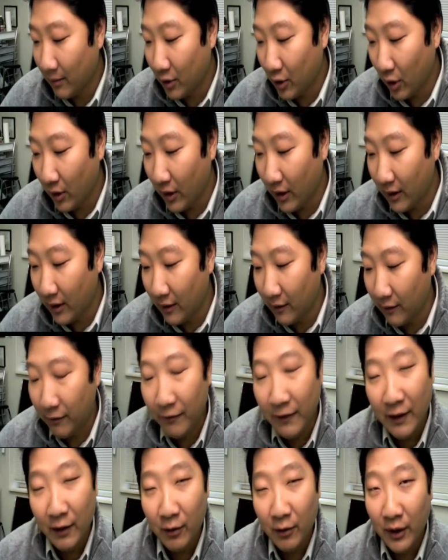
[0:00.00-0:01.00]
So it
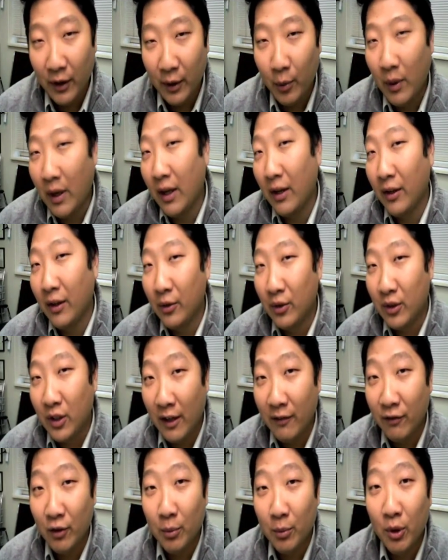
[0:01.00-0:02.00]
fit really well. It was
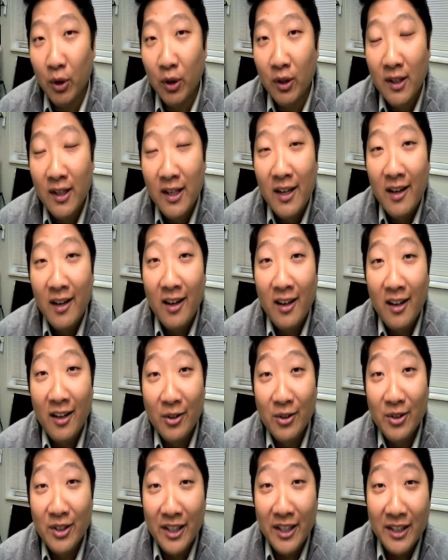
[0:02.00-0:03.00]
comfortable. It
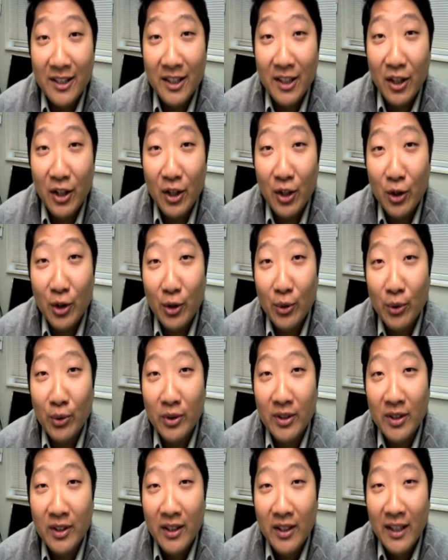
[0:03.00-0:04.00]
was easy to
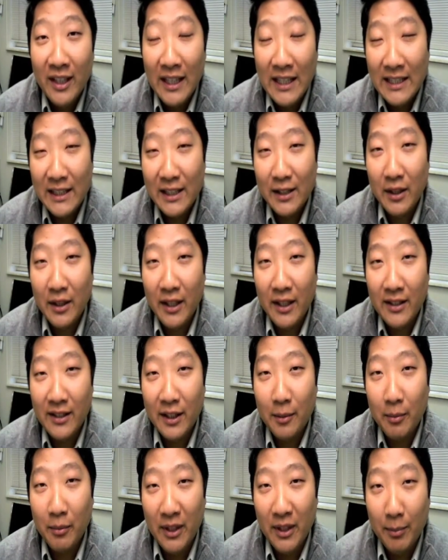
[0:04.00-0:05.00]
use,
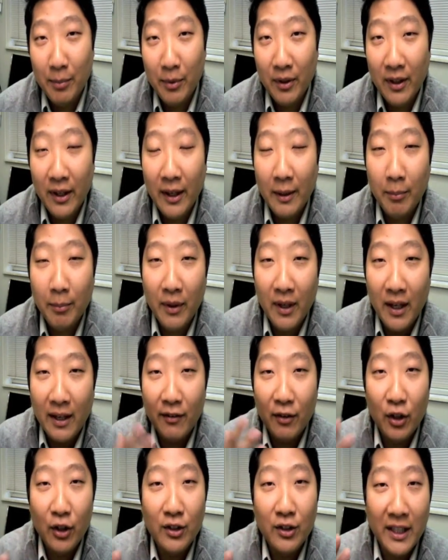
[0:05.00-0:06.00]
easy to manipulate, but I
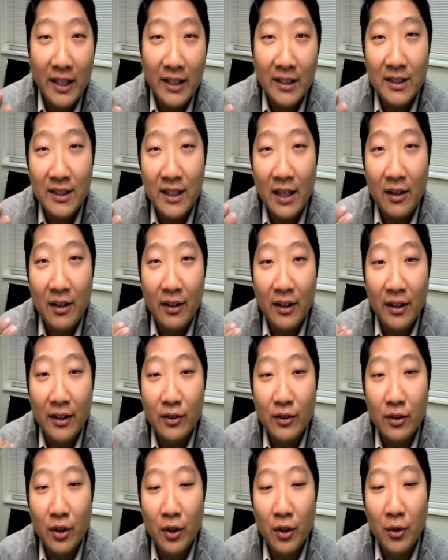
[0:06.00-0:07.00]
have good dexterity,
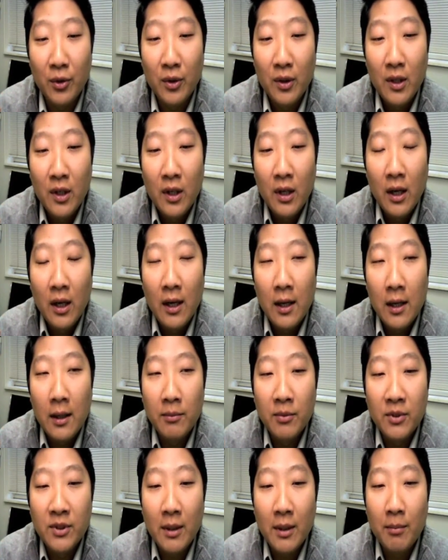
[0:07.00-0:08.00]
so
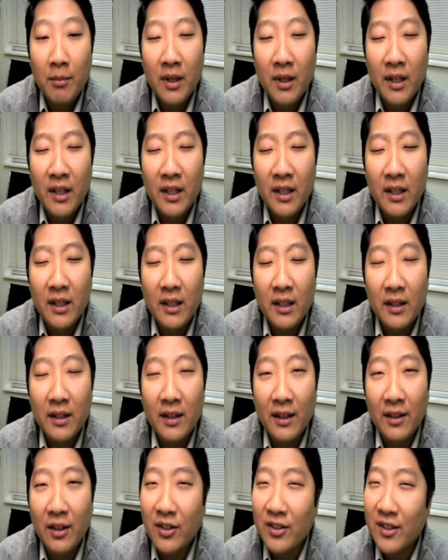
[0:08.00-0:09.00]
somebody
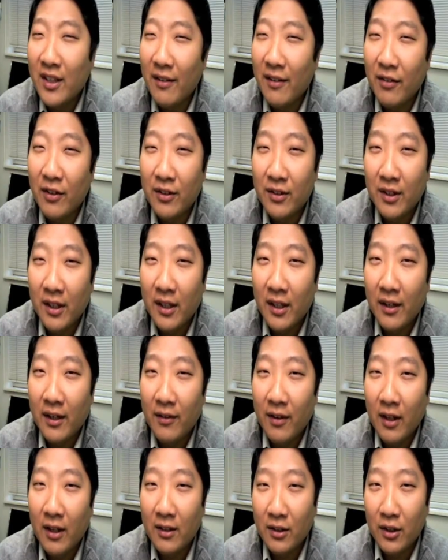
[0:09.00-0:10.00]
that doesn't have
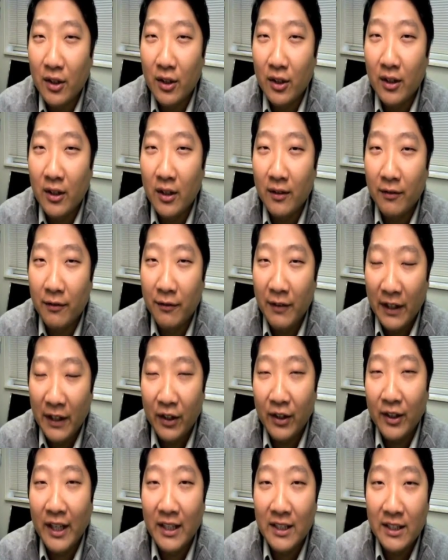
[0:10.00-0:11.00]
as good of
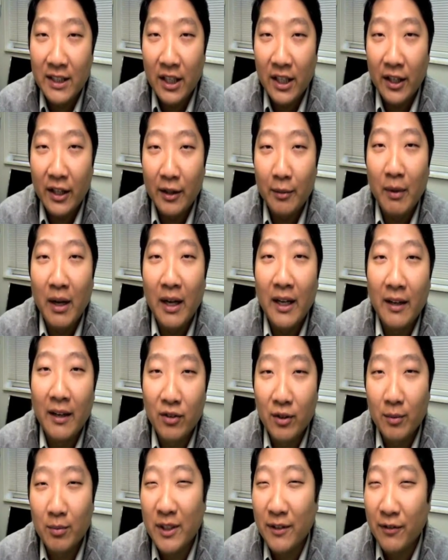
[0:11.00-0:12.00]
finger dexterity might
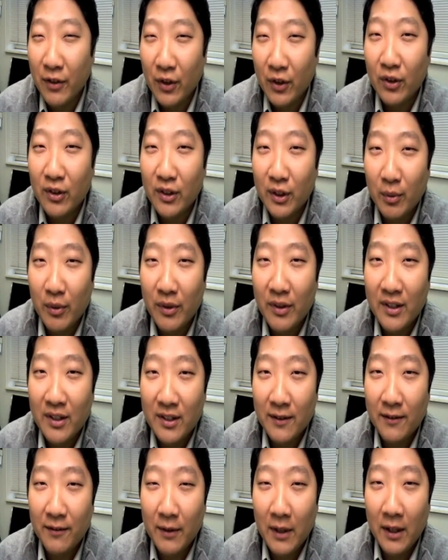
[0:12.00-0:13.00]
have some difficulty with
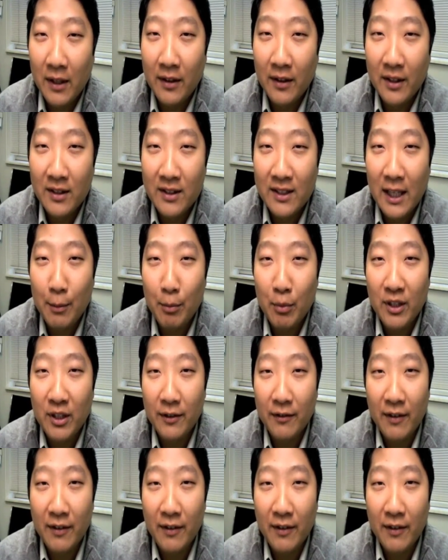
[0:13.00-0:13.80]
this type of